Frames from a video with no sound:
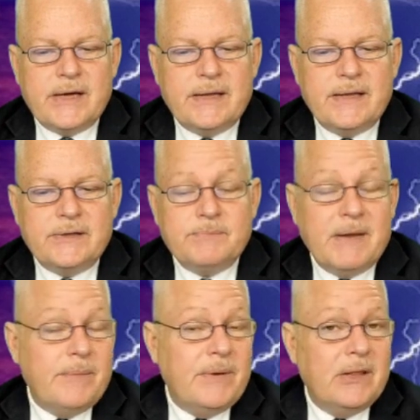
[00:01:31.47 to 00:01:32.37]
And then
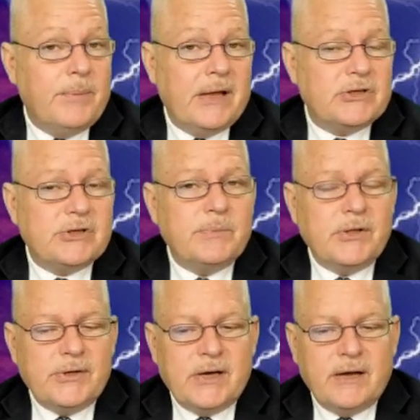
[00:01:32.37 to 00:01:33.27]
maybe the
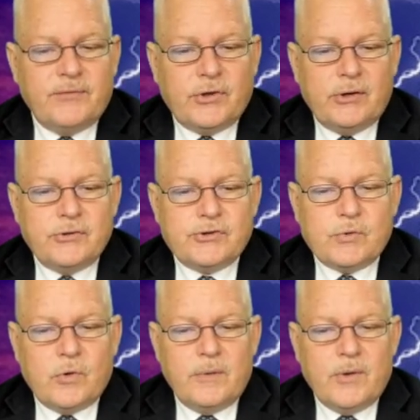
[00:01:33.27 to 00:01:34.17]
possibility of a
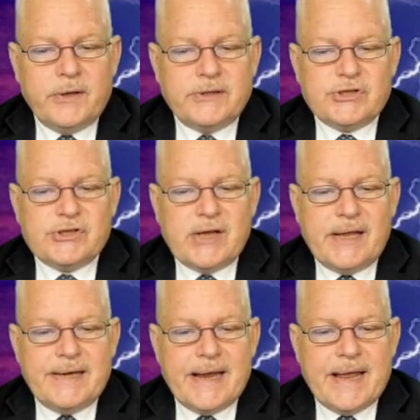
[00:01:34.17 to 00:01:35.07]
thunderstorm on
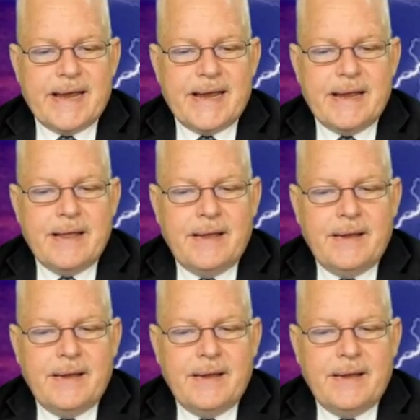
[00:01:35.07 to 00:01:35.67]
Sunday.